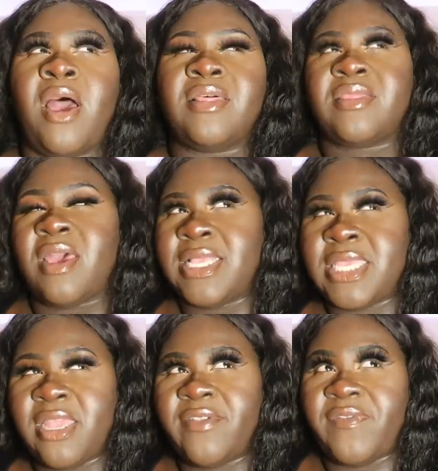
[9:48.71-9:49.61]
a
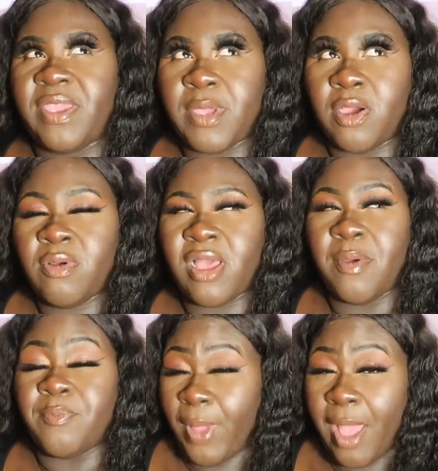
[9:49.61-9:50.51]
certain female,
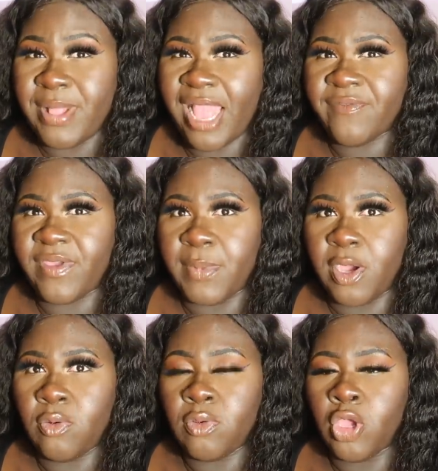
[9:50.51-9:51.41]
a, a, black
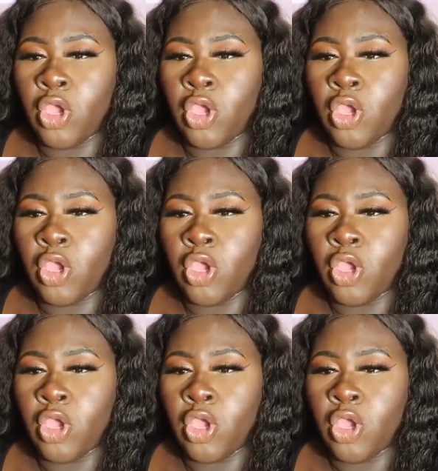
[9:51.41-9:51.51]
female,